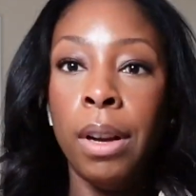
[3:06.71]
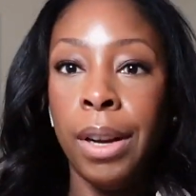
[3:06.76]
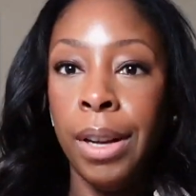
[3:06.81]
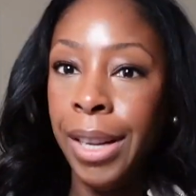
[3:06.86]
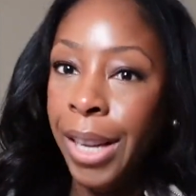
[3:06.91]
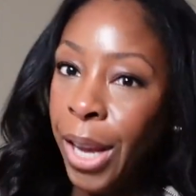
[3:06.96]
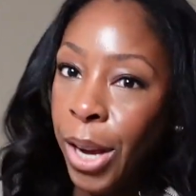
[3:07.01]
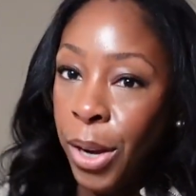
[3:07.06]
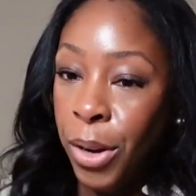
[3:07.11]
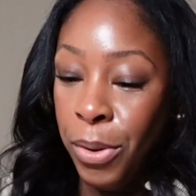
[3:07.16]

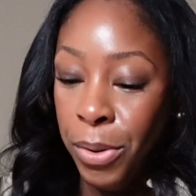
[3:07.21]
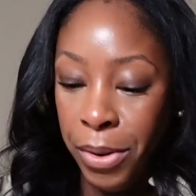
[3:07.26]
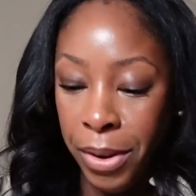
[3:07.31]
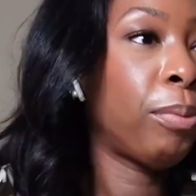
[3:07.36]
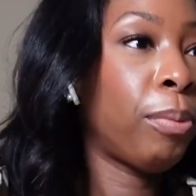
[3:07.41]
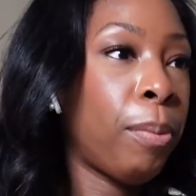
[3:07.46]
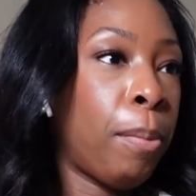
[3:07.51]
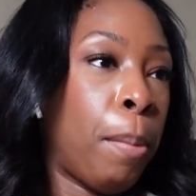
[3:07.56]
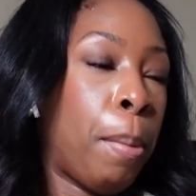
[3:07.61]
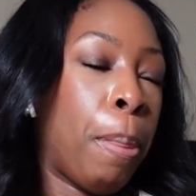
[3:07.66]
Hello.
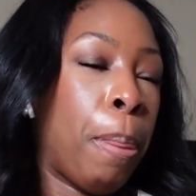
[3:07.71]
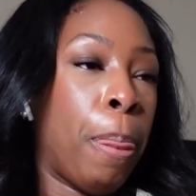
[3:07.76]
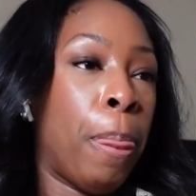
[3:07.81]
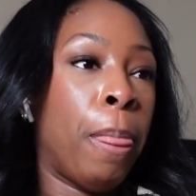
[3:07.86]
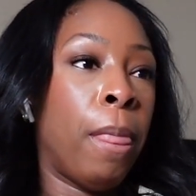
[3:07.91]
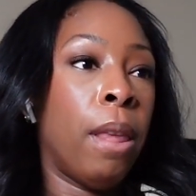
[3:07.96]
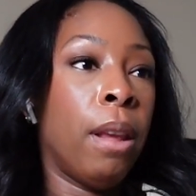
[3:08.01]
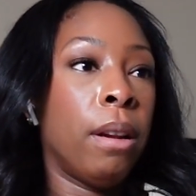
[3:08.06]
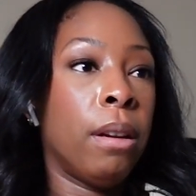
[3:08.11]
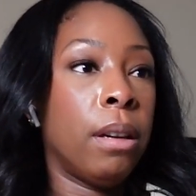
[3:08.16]

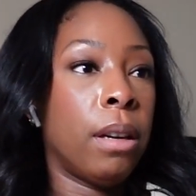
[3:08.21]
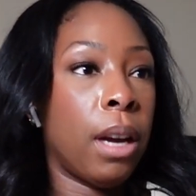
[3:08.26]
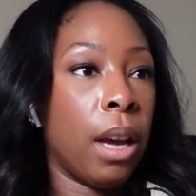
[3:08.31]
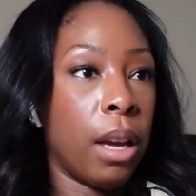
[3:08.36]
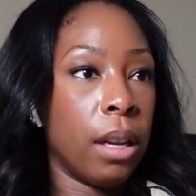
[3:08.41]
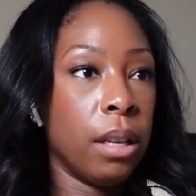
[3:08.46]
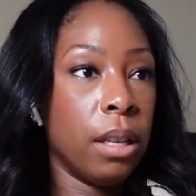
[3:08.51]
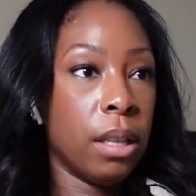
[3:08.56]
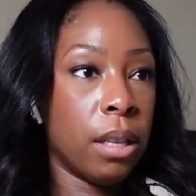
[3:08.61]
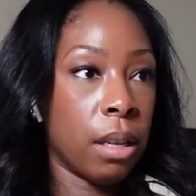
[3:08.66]
All
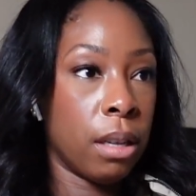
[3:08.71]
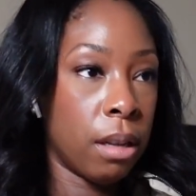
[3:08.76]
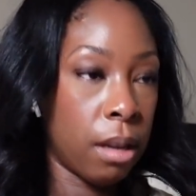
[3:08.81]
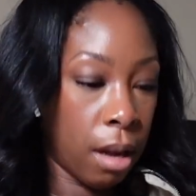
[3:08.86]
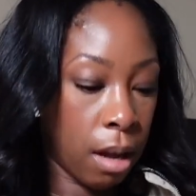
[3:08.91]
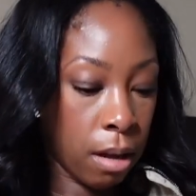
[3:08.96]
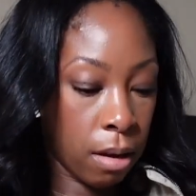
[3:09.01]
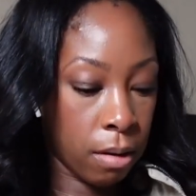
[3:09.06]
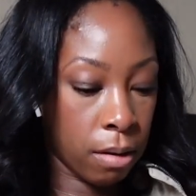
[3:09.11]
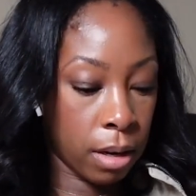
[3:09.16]
right, I need to
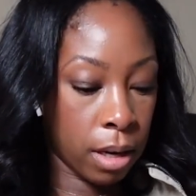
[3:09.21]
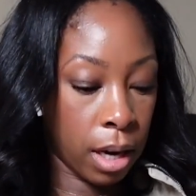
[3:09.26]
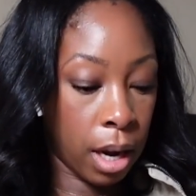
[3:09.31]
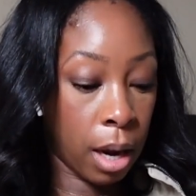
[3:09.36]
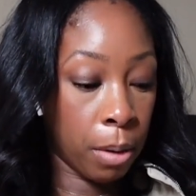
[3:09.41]
log on.